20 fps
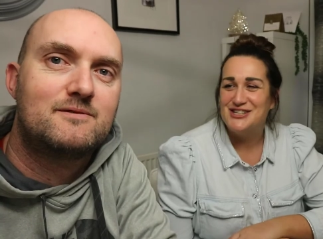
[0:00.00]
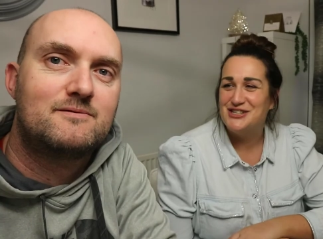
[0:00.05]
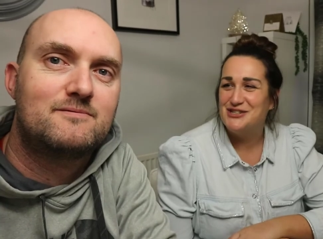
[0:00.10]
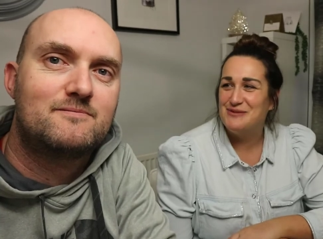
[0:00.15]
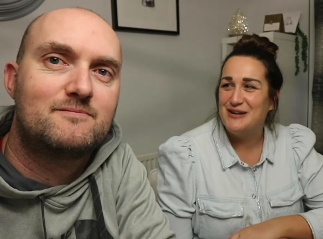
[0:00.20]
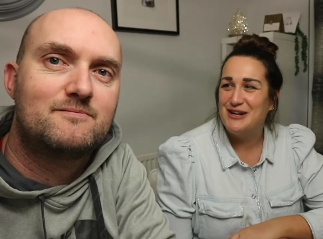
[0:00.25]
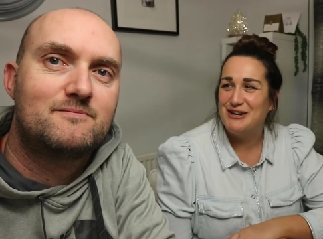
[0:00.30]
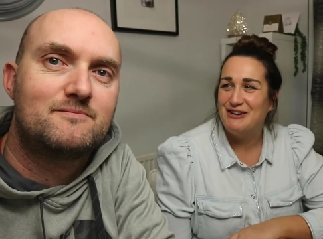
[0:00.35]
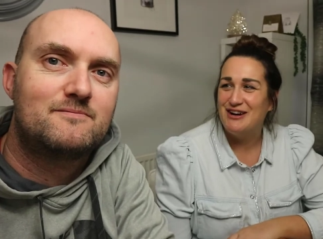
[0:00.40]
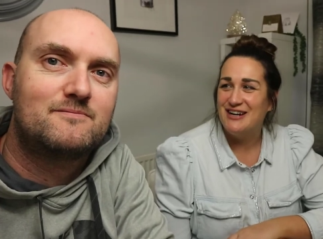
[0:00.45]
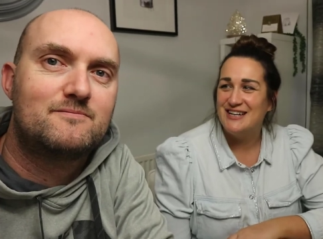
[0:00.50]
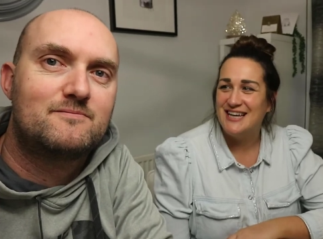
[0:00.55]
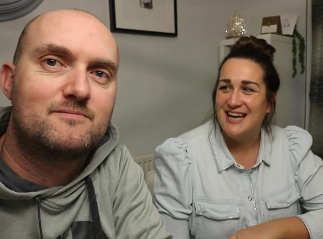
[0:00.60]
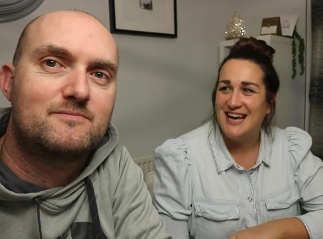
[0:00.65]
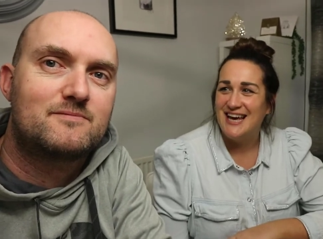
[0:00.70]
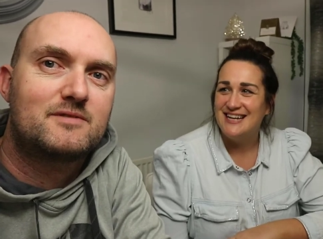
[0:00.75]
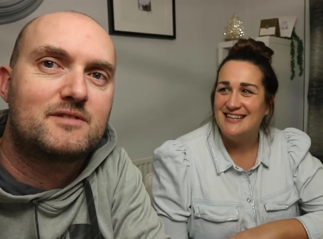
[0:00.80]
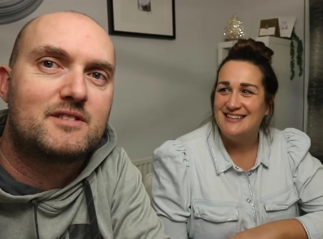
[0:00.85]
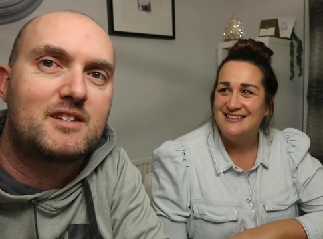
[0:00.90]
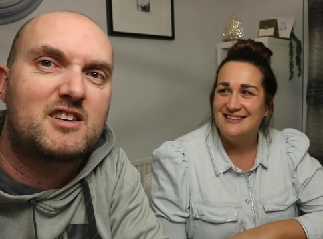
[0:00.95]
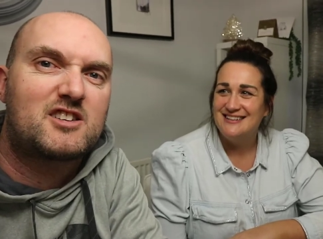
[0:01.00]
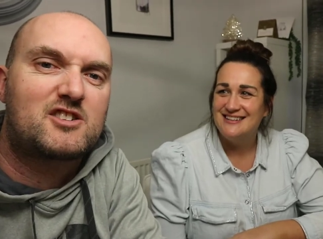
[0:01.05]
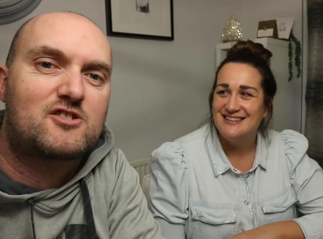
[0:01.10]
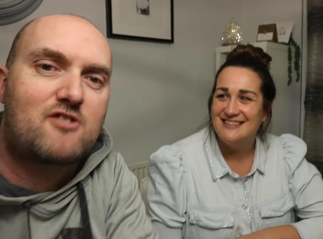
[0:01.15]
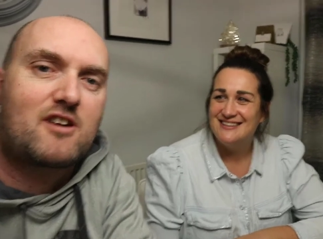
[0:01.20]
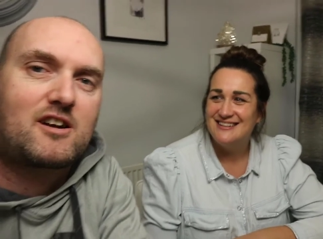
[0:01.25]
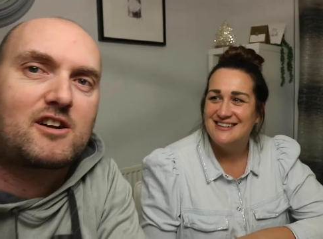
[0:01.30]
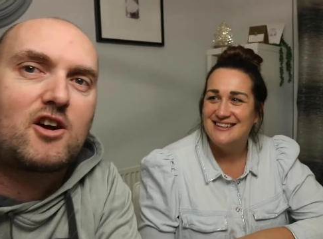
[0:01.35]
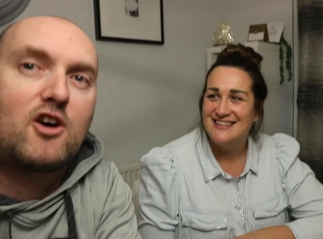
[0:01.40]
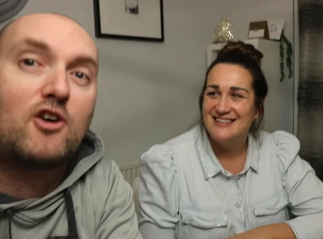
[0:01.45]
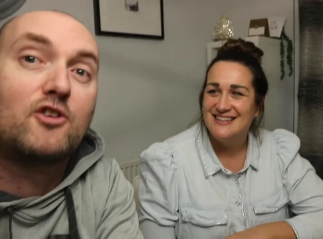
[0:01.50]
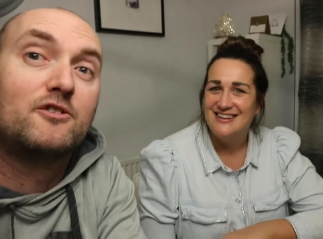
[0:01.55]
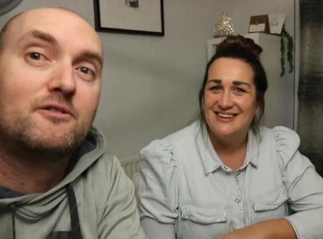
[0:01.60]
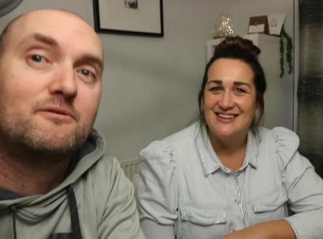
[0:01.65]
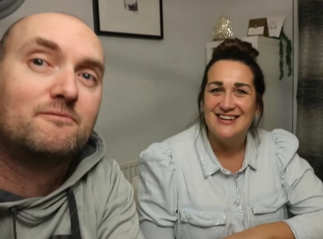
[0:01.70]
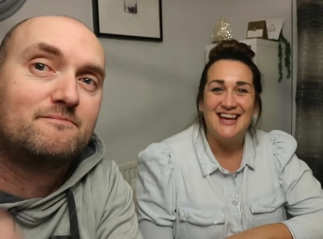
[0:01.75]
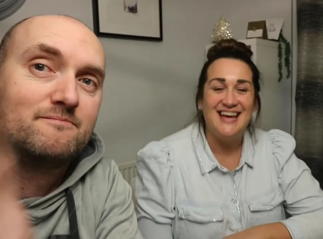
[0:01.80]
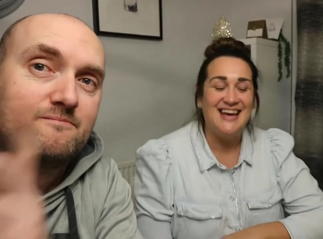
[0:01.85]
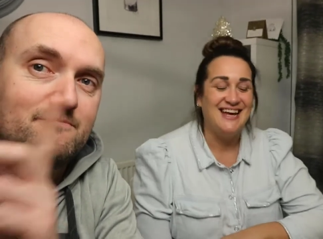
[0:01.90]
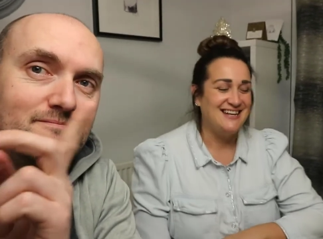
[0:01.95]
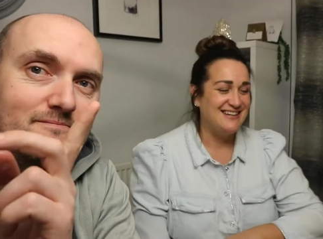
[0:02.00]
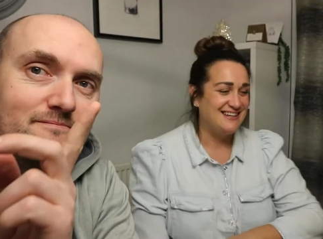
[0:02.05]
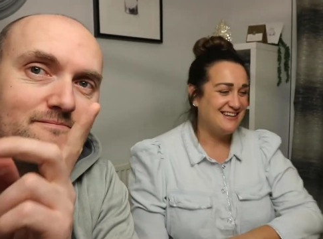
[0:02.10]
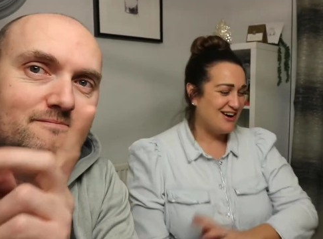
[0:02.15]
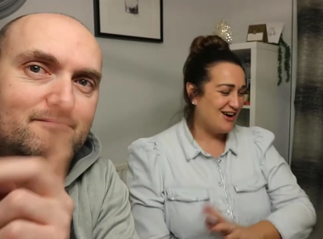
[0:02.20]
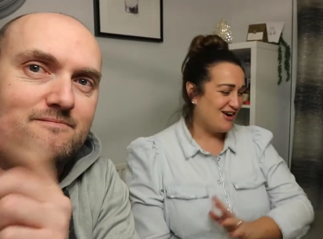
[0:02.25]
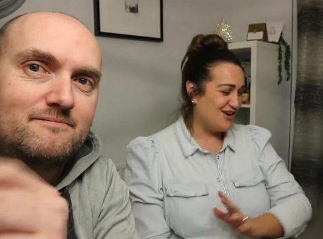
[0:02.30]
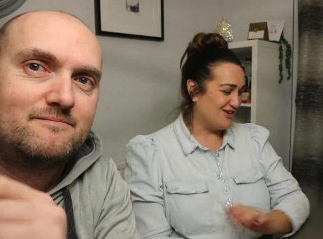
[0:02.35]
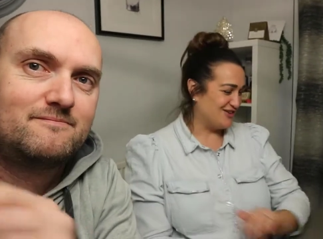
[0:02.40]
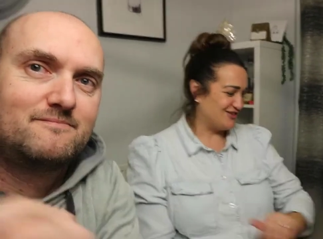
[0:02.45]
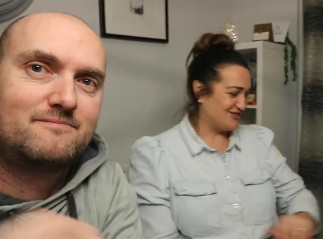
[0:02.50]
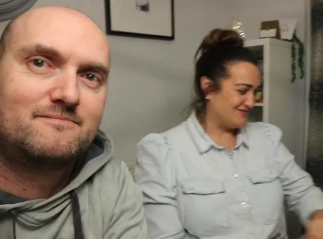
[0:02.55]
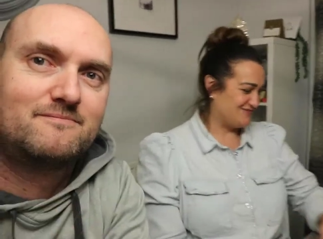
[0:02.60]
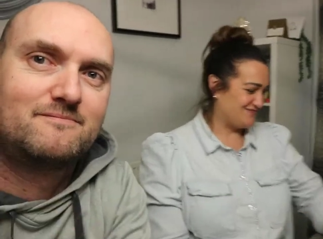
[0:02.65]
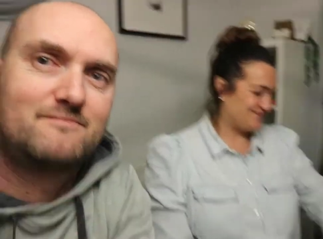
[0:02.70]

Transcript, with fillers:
Speaker 1: So should we crack in? Let's crack on. In on.